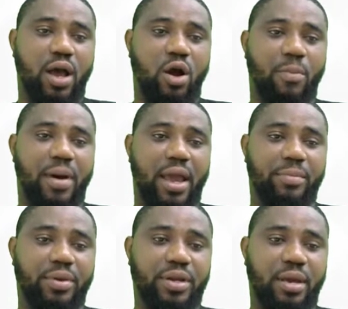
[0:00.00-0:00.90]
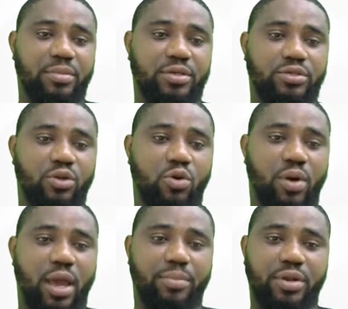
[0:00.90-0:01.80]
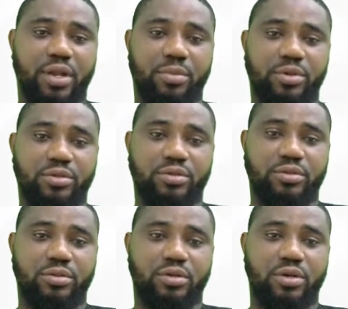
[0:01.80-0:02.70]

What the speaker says: upper epidermis, lower epidermis,